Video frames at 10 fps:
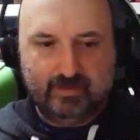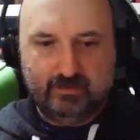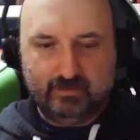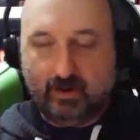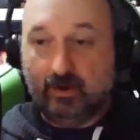
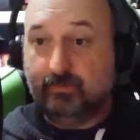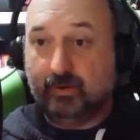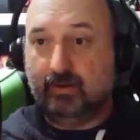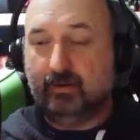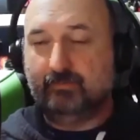
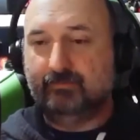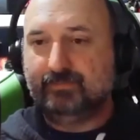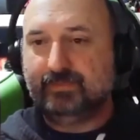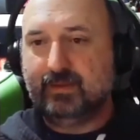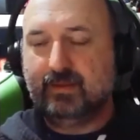co-pilot.
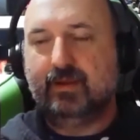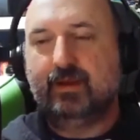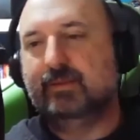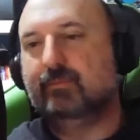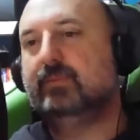
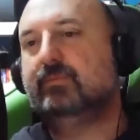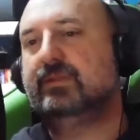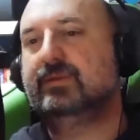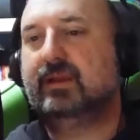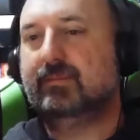And then when we were
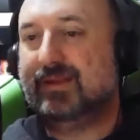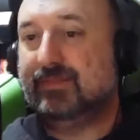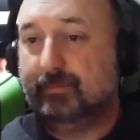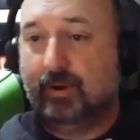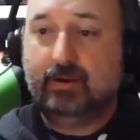thinking about
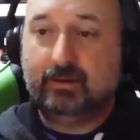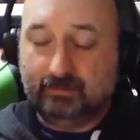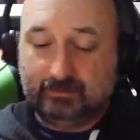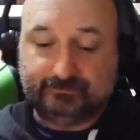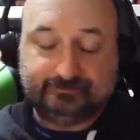the
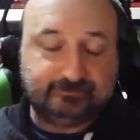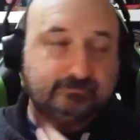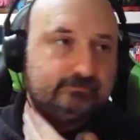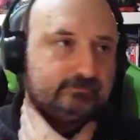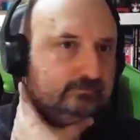pilot
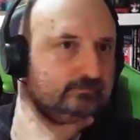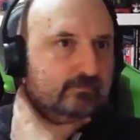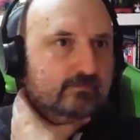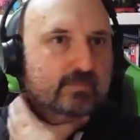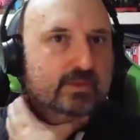
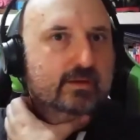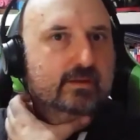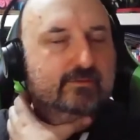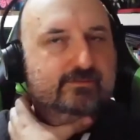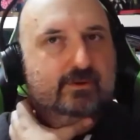
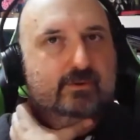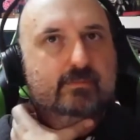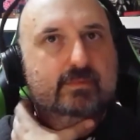in the film,